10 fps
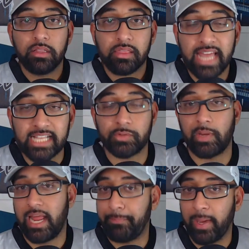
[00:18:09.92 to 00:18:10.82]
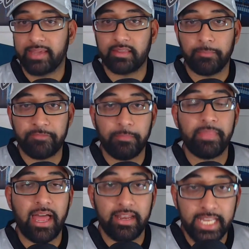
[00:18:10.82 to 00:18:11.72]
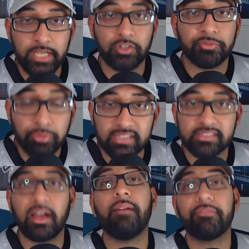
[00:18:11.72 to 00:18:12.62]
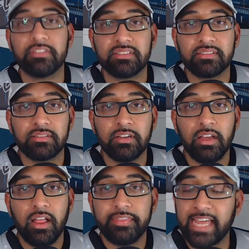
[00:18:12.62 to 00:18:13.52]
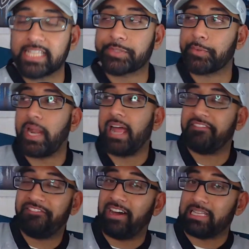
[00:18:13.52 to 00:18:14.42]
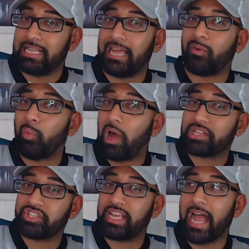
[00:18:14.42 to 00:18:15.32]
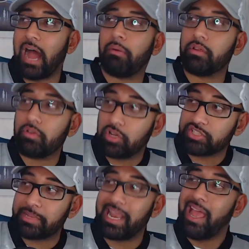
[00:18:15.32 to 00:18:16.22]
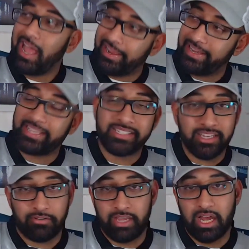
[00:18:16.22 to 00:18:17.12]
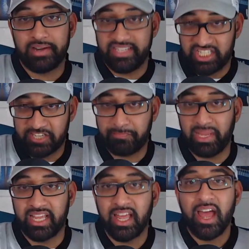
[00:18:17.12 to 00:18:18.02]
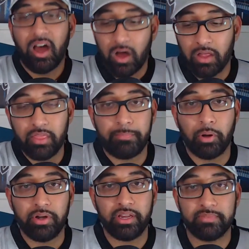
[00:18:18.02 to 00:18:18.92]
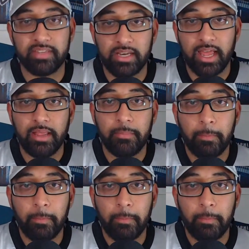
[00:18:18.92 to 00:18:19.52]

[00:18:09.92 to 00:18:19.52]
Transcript: That's what I picked up from that Eagles press conference. That's what I felt like watching Howie Roseman and Nick Sirianni speak on the podium today.